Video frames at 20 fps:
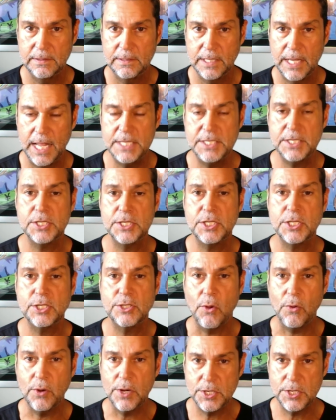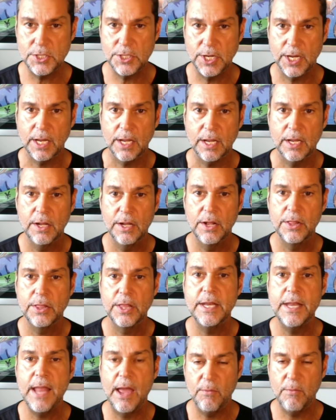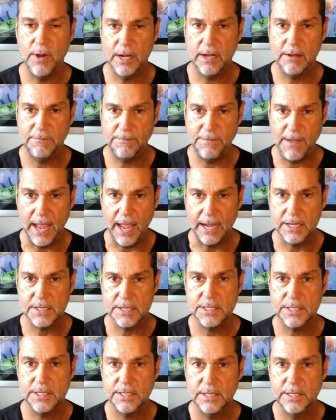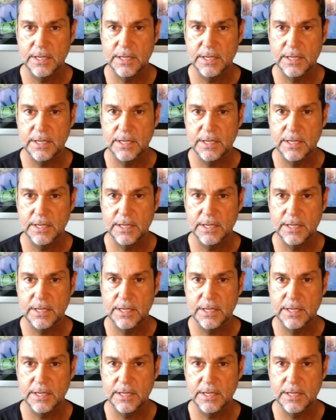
It's astonishing the network effect.